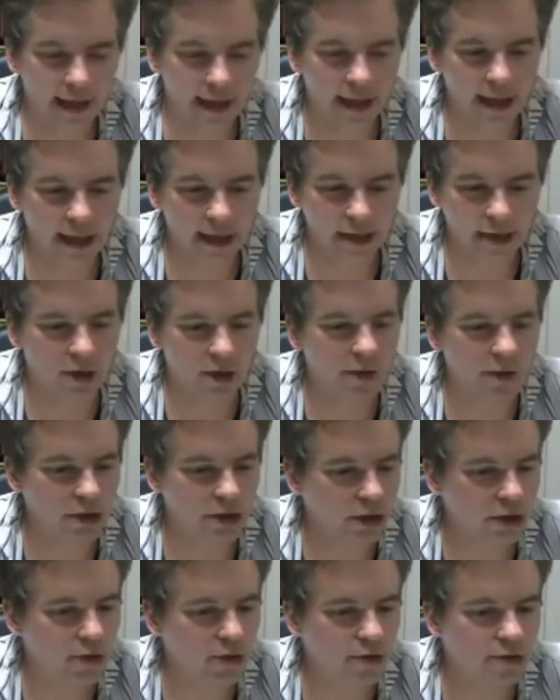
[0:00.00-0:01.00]
and you know they're
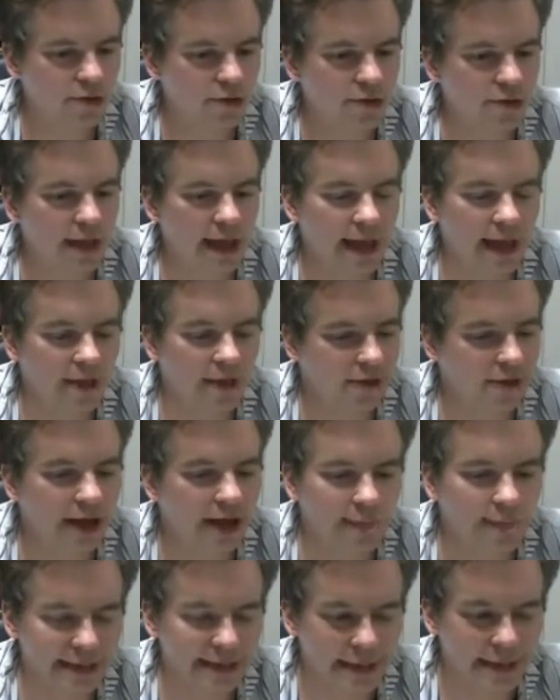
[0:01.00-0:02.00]
used as
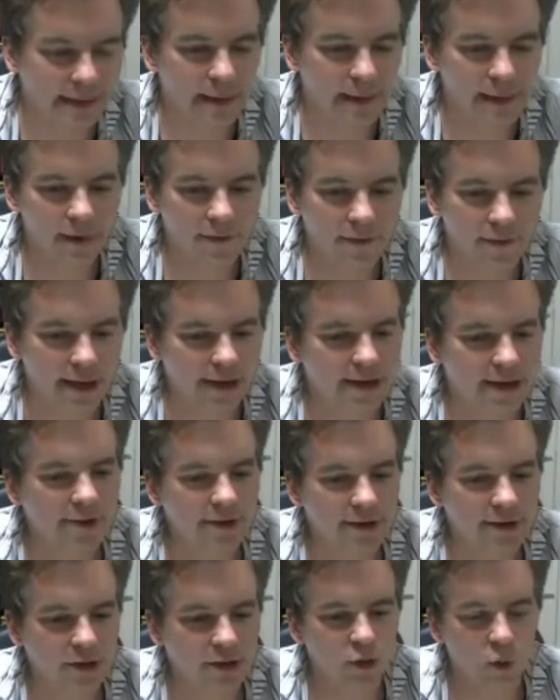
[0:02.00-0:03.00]
comedy, right? And
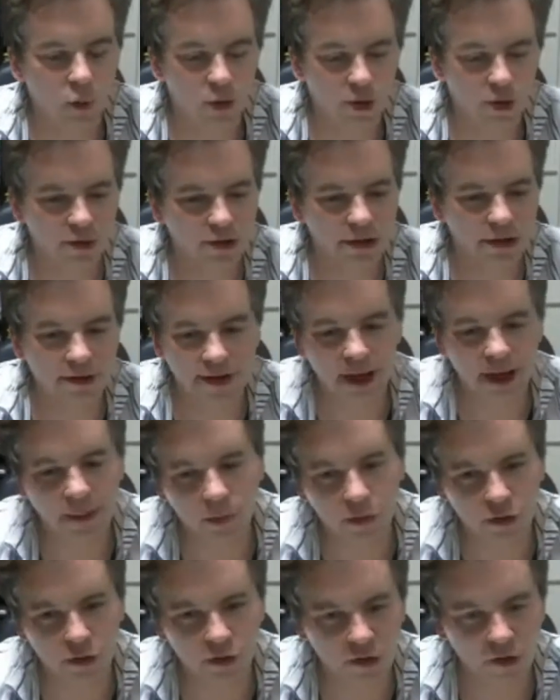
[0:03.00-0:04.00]
they take the worst
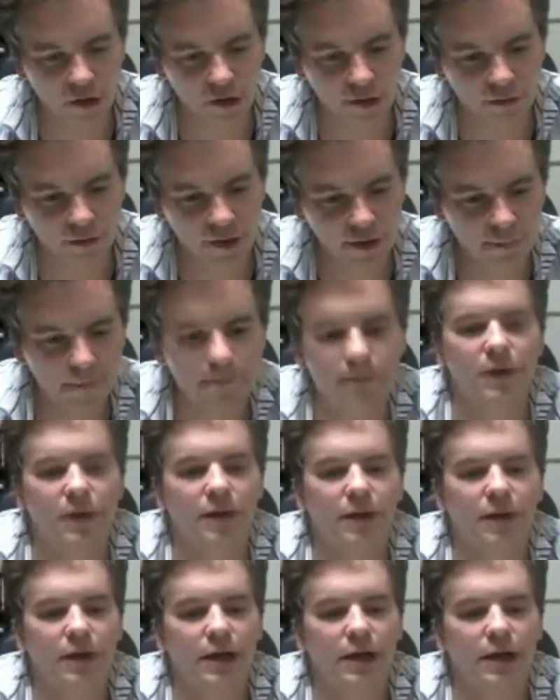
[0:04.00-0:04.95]
examples of all of them,